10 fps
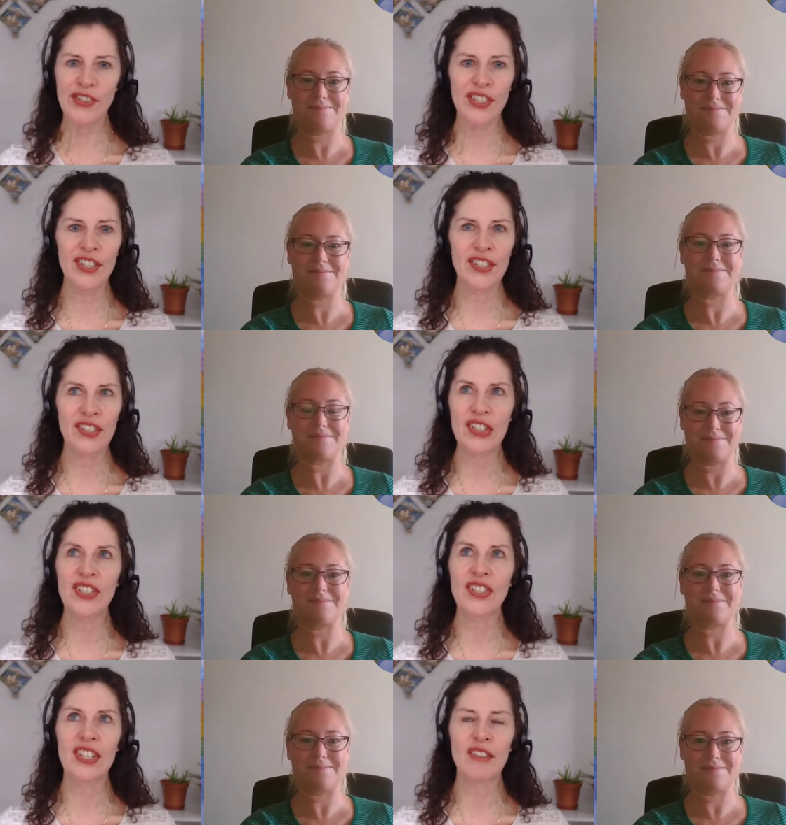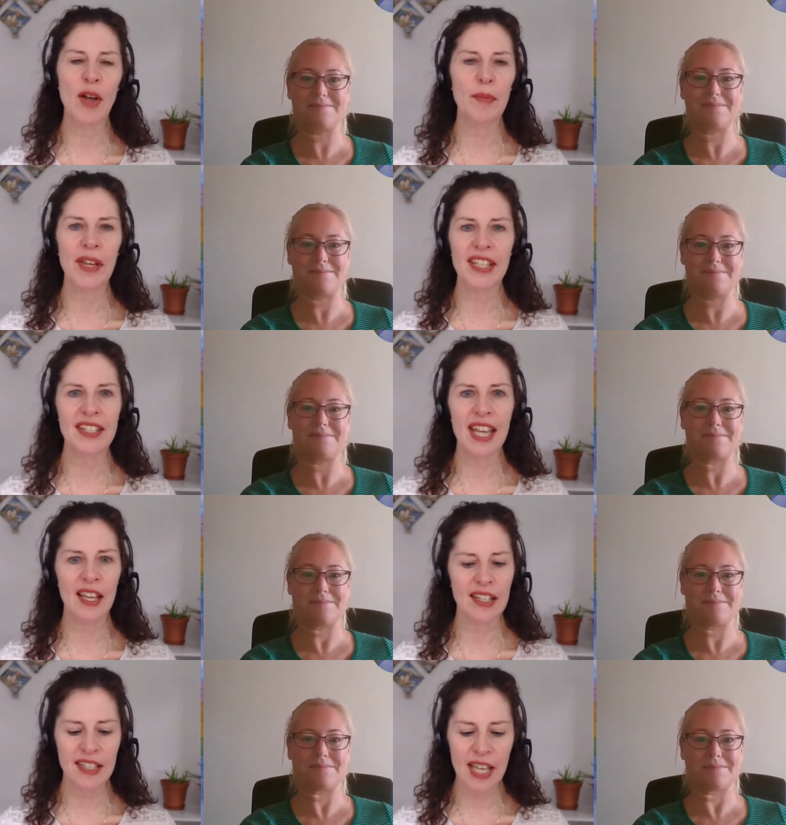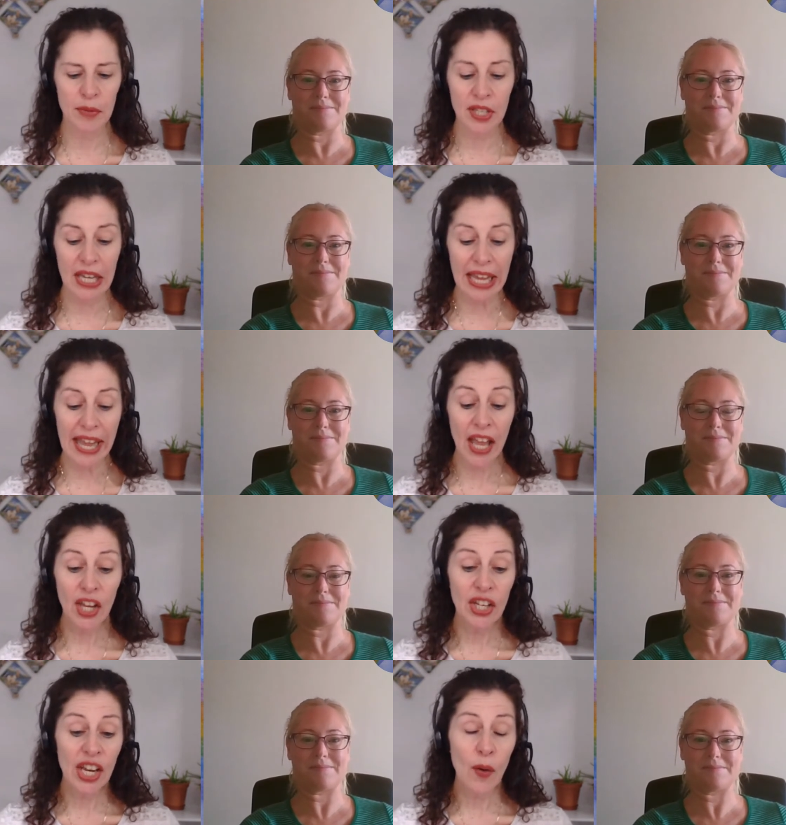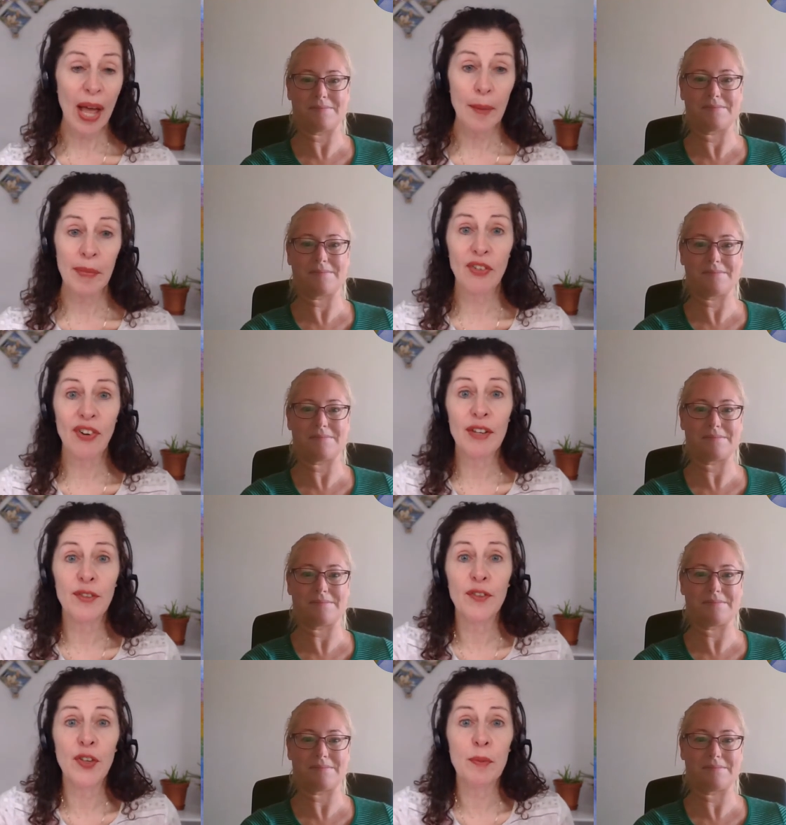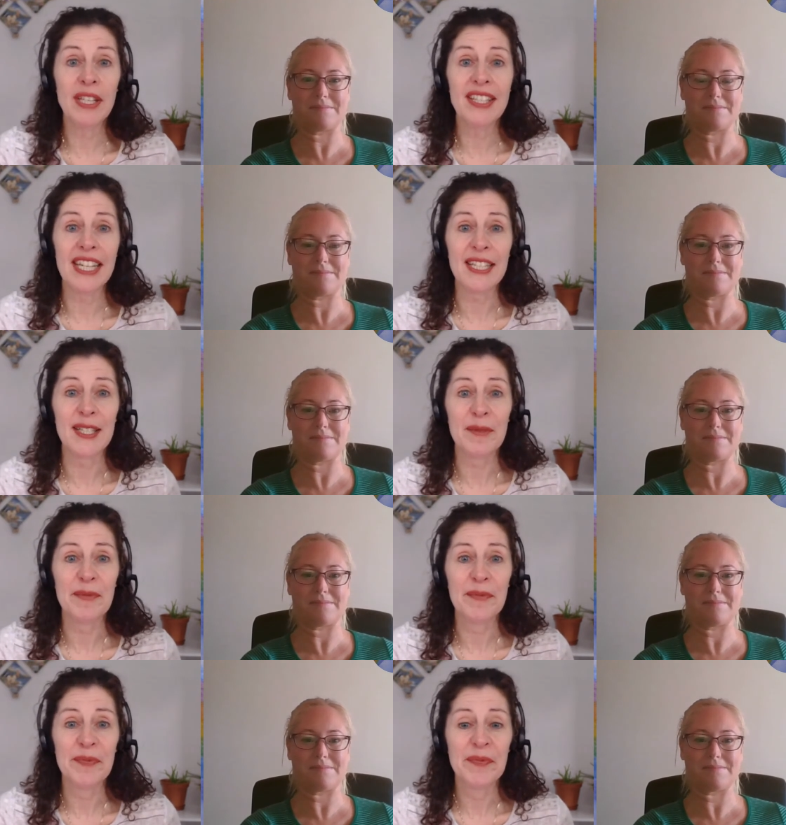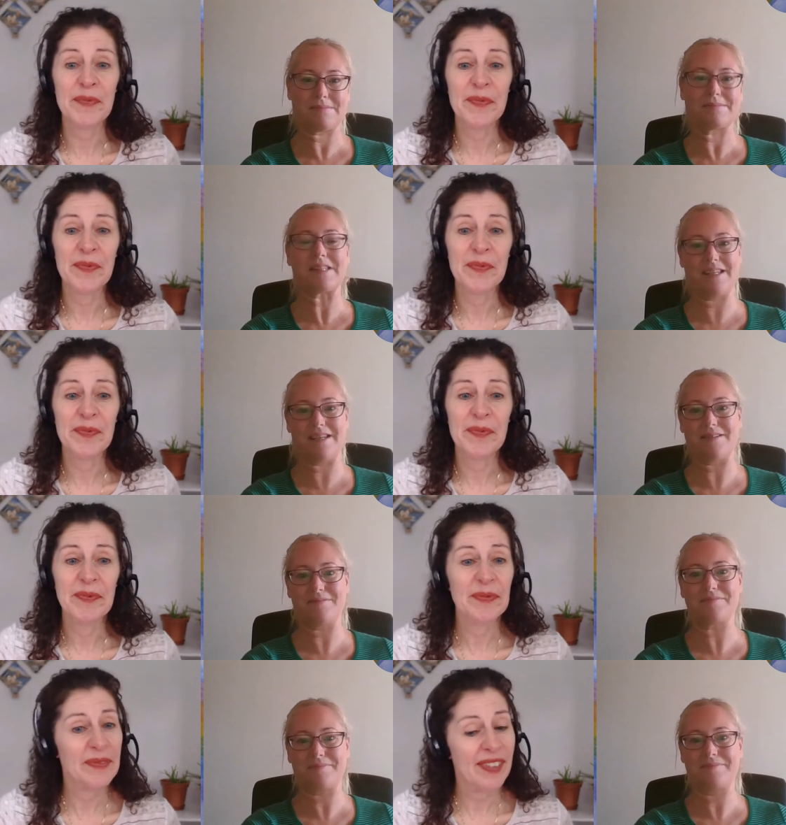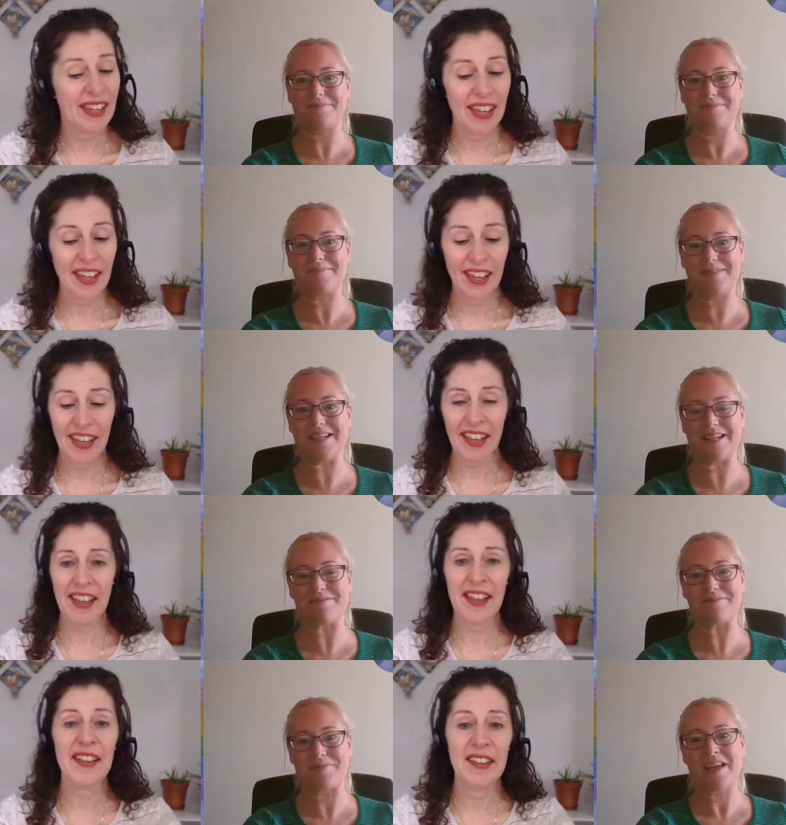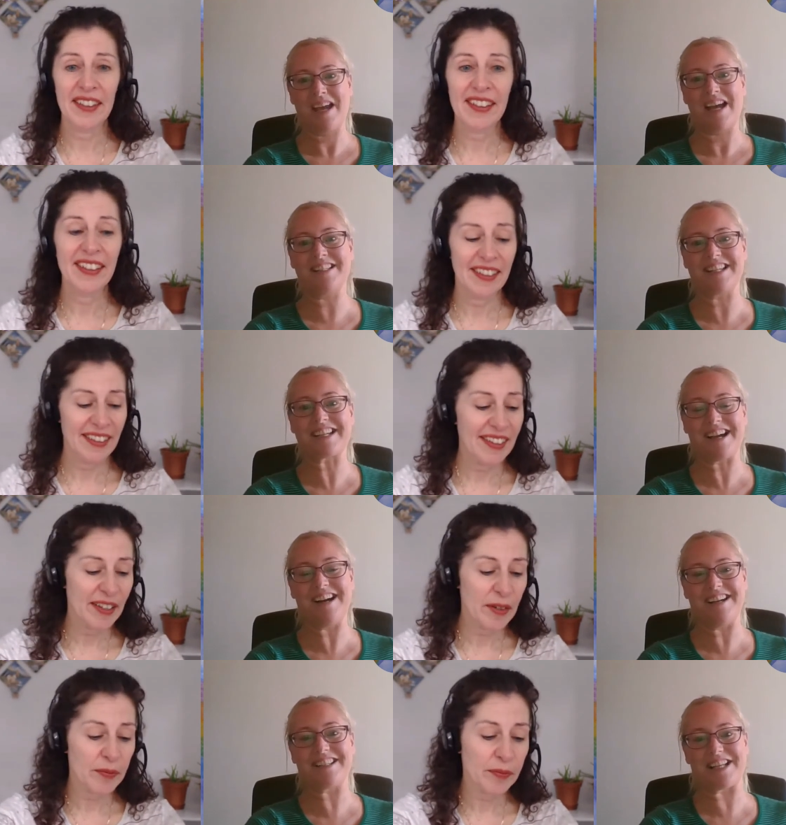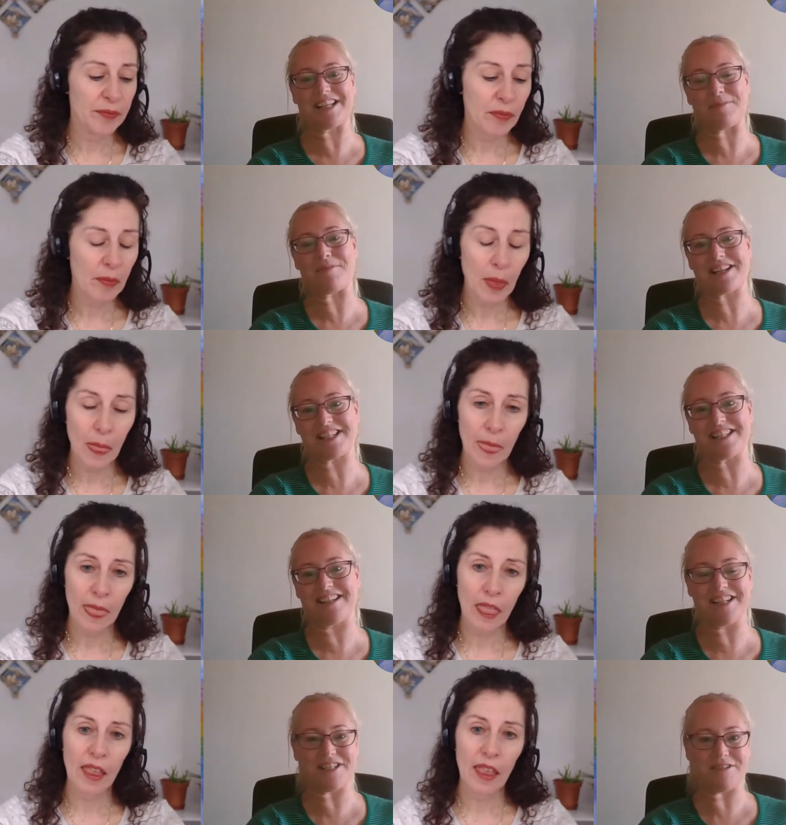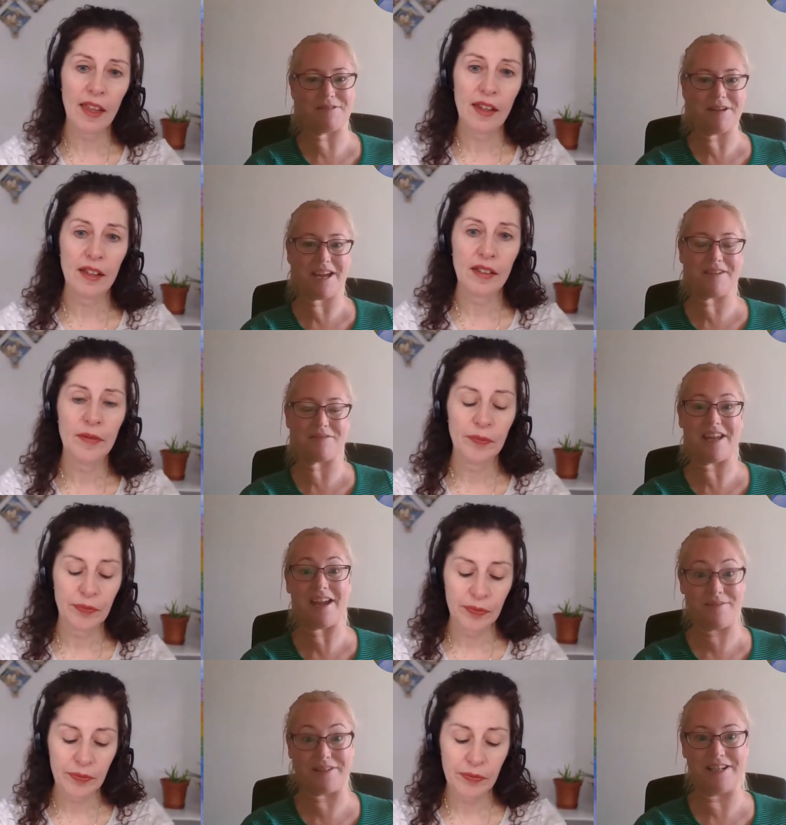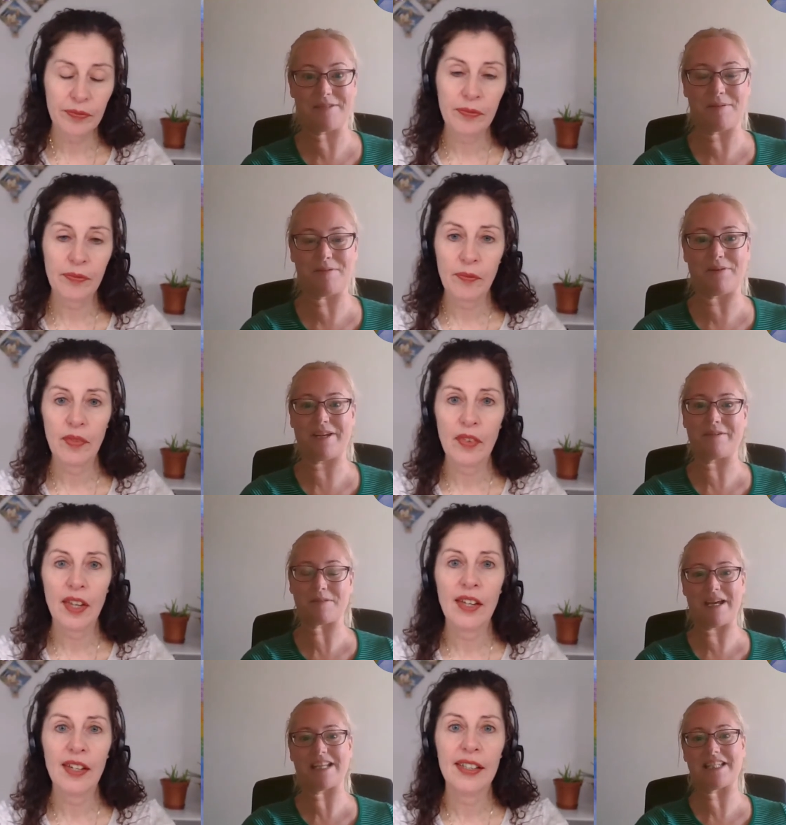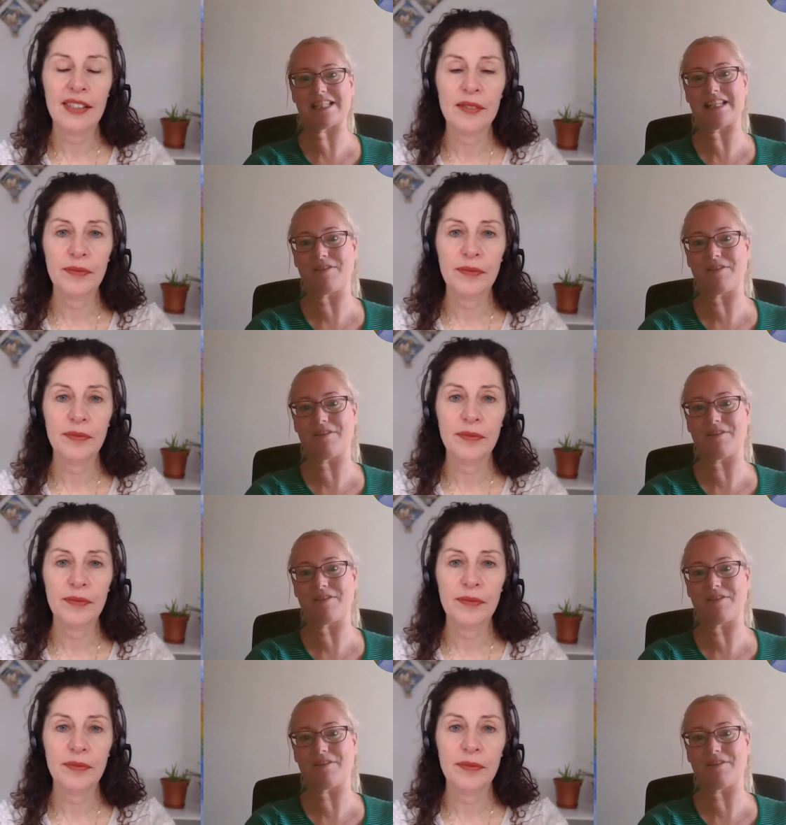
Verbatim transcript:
Speaker 1: just just to um accept accept it you know and be grateful for your business
Speaker 2: yeah yeah, and like uh, a, a practice that I do every every night before I go to bed is I